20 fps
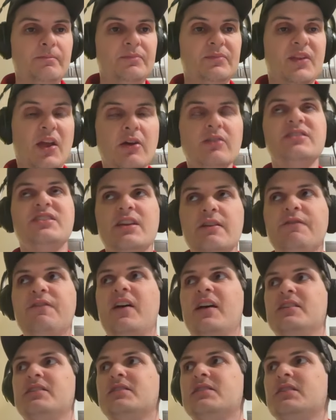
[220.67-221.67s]
Their
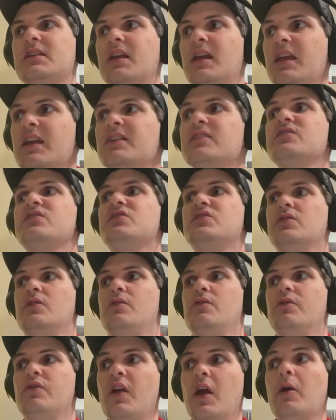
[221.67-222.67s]
defense is
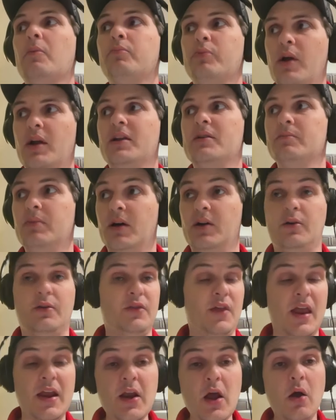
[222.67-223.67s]
their bread and butter.
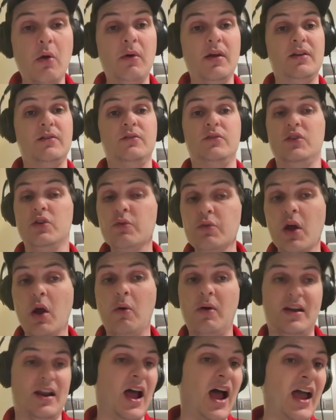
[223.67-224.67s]
They know it. You
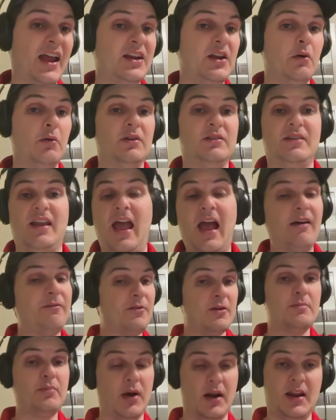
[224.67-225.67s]
know it. I know it.
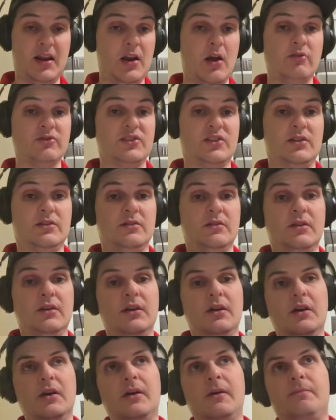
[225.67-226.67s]
Everybody knows it.
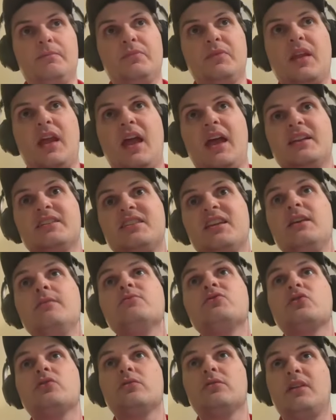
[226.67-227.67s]
And
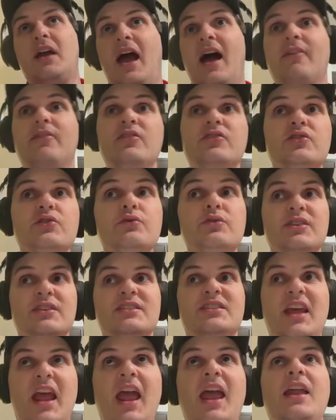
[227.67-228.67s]
teams are having to
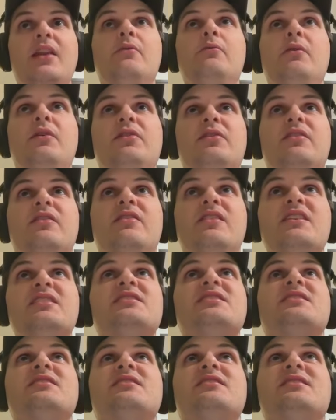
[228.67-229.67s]
contend with
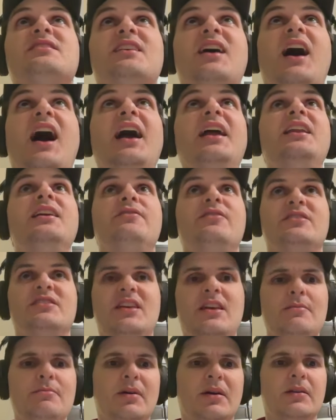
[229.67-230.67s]
this kind of a
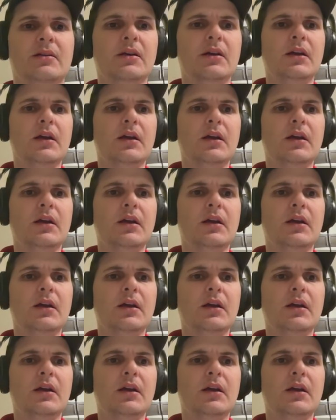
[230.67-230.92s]
team. But